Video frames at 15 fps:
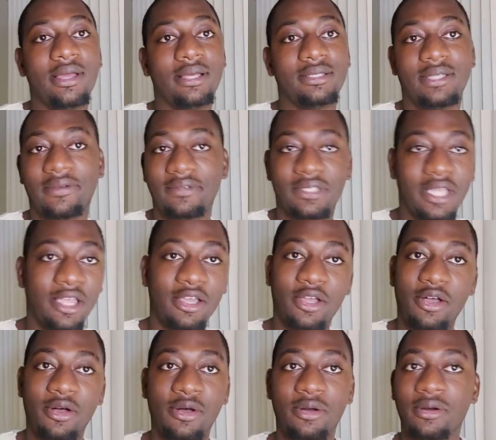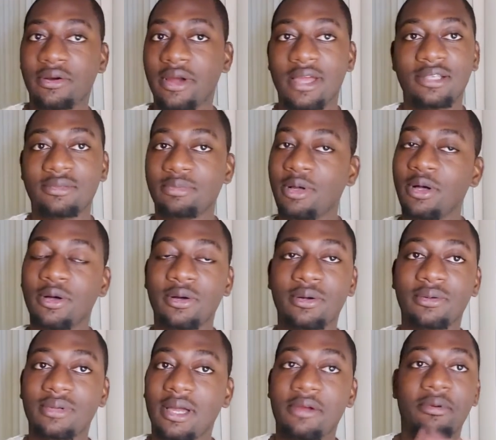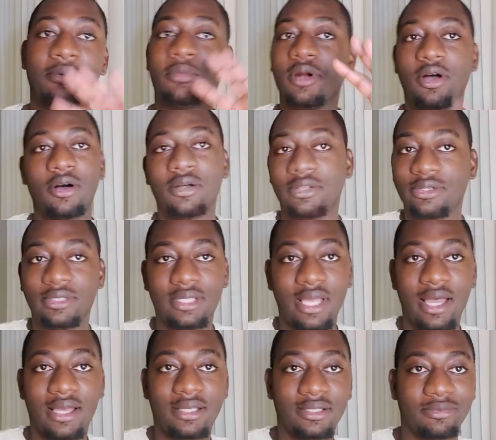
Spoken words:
Shevchenko, Crespo, I remember all those guys.